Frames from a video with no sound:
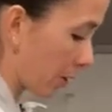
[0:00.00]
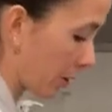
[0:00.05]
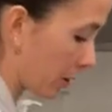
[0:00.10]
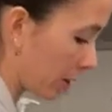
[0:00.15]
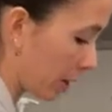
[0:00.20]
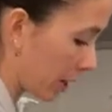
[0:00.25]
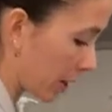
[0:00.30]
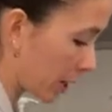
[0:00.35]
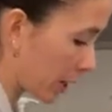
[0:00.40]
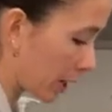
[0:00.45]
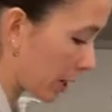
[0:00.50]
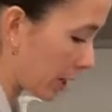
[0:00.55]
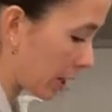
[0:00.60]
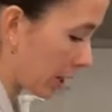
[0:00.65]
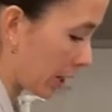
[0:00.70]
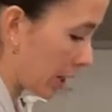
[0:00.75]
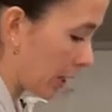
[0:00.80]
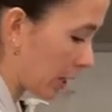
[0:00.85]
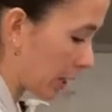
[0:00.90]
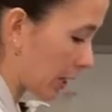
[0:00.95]
this is
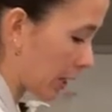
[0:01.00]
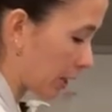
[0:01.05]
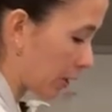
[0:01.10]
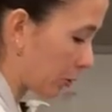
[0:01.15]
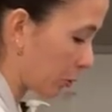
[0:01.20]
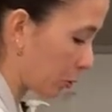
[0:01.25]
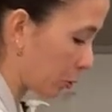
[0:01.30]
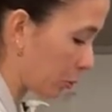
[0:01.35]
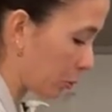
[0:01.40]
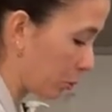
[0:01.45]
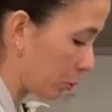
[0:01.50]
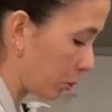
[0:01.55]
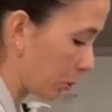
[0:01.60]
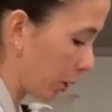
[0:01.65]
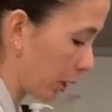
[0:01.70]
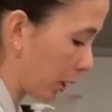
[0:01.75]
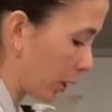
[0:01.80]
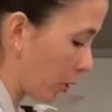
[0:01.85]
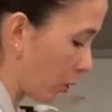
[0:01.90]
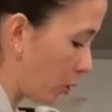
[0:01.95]
easier to do
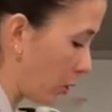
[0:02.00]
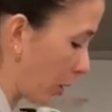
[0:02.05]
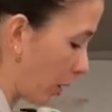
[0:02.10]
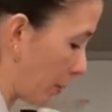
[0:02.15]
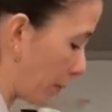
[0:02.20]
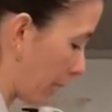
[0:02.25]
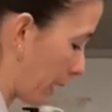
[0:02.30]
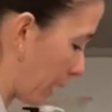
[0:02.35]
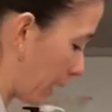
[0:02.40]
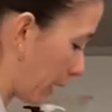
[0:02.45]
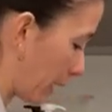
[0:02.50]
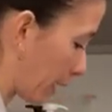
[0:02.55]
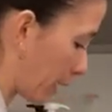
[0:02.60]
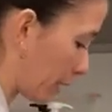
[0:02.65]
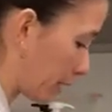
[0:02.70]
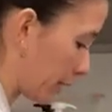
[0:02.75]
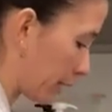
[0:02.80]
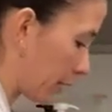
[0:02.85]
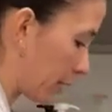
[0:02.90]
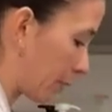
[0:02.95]
it on a mannequin